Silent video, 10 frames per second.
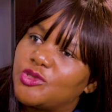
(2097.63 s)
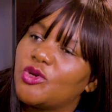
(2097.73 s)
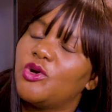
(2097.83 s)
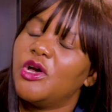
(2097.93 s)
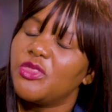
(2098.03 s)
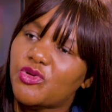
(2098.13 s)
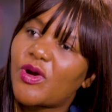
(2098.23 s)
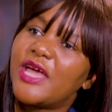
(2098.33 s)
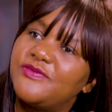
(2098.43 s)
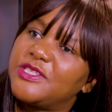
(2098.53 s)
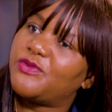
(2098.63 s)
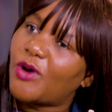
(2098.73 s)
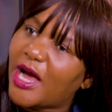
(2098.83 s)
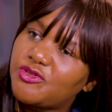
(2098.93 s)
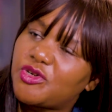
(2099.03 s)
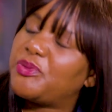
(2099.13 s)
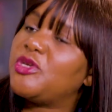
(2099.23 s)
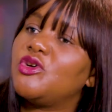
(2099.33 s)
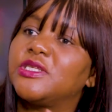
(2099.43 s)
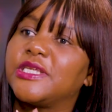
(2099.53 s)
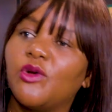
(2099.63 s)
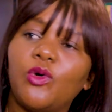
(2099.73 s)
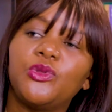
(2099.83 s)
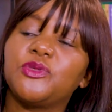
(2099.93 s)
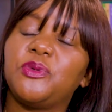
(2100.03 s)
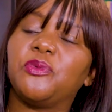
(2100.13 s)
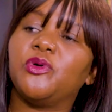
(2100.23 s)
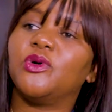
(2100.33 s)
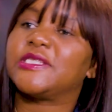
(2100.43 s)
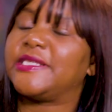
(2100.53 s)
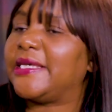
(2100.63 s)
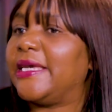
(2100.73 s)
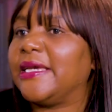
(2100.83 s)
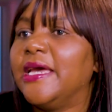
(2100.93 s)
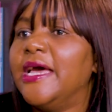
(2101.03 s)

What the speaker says: So Thrive is for entrepreneurs and all those people who are seeking